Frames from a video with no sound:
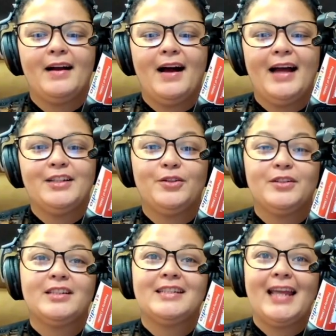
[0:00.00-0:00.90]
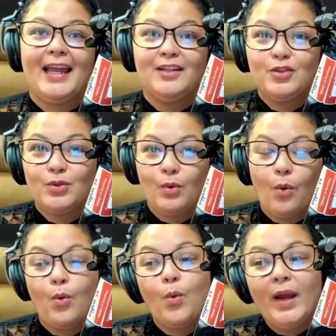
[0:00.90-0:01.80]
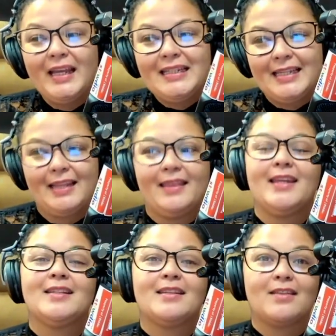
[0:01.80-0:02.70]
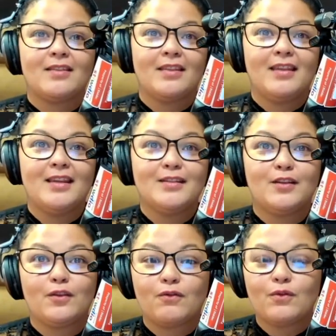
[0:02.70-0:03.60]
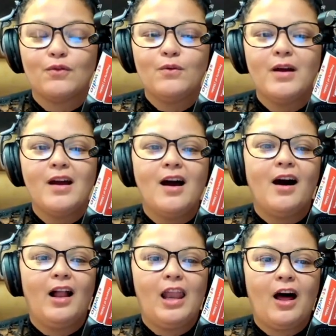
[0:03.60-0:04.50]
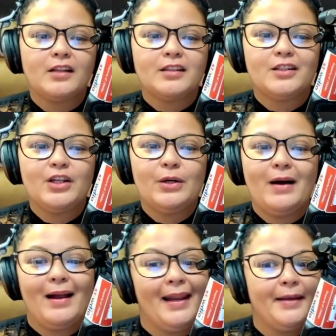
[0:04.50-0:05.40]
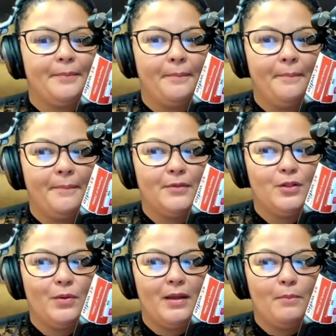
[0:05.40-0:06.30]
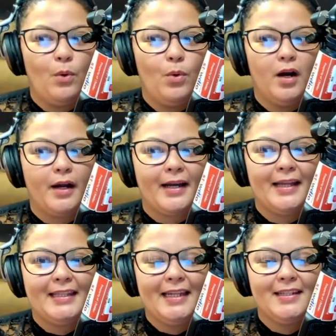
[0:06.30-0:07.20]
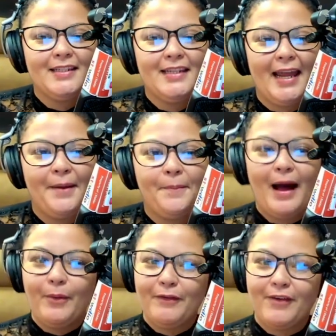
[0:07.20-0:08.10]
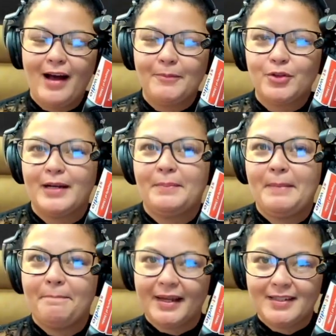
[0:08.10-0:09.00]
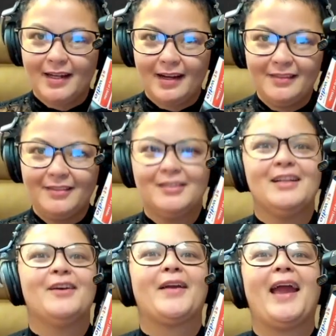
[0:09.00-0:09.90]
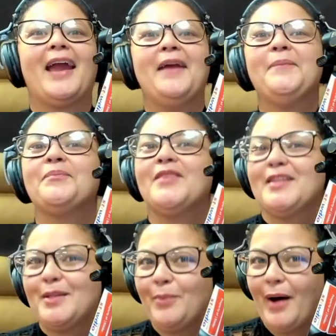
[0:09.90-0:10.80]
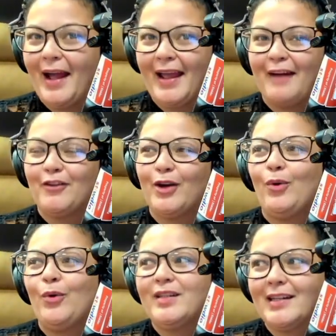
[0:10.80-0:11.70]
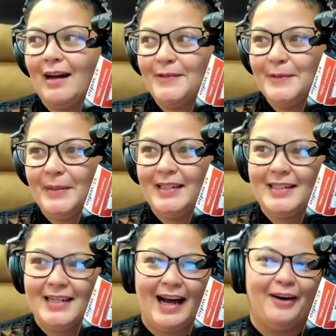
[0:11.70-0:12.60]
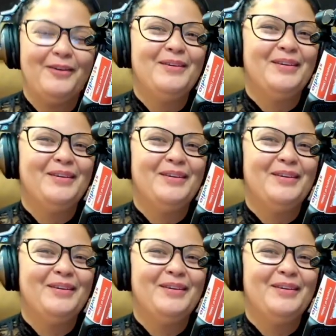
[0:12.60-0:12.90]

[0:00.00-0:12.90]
I don't tend to always say things through a lot, so I'll end up doing more work at the end of the day. However, I'm trying to be better. Okay, this is why I've got all this accountability now.